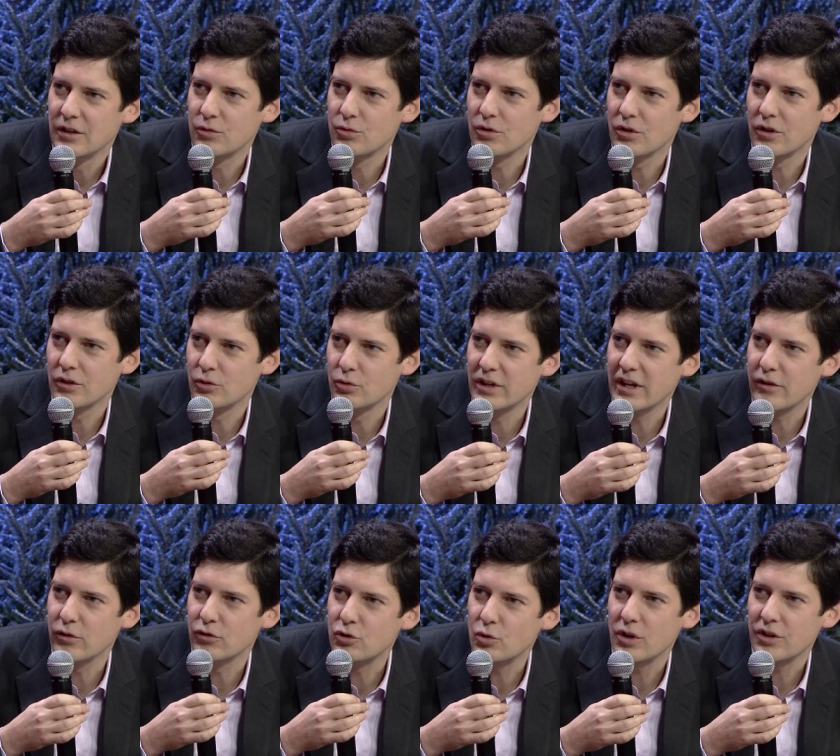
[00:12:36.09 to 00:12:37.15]
to, to get
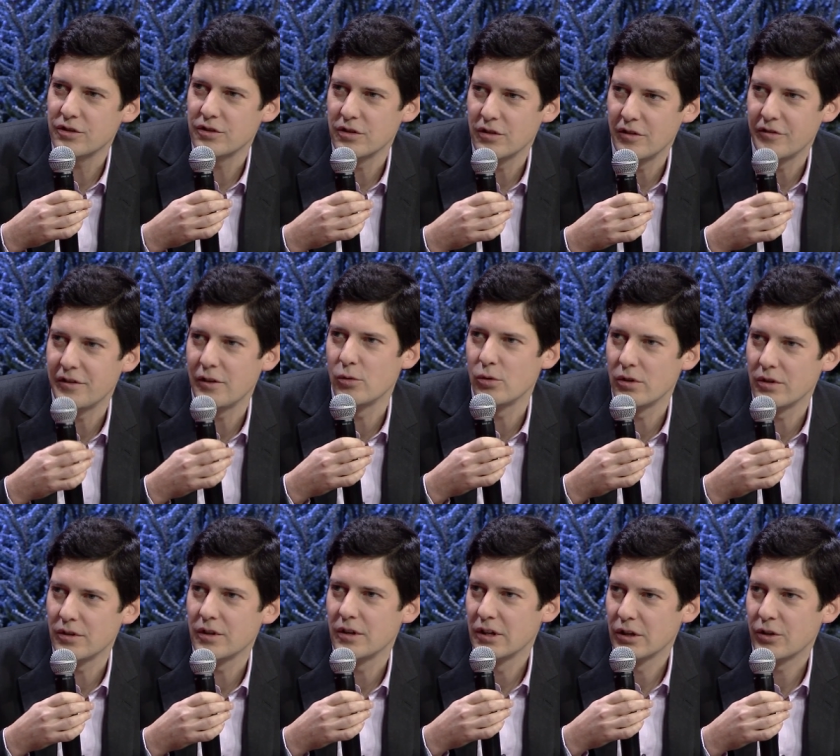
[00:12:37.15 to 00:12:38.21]
the trust of
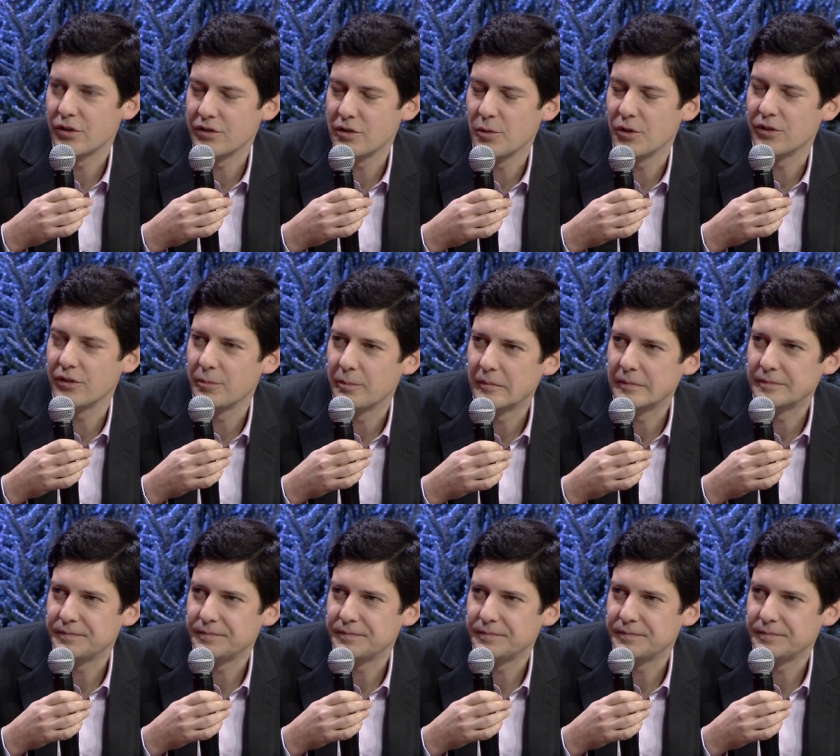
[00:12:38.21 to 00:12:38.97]
our customers.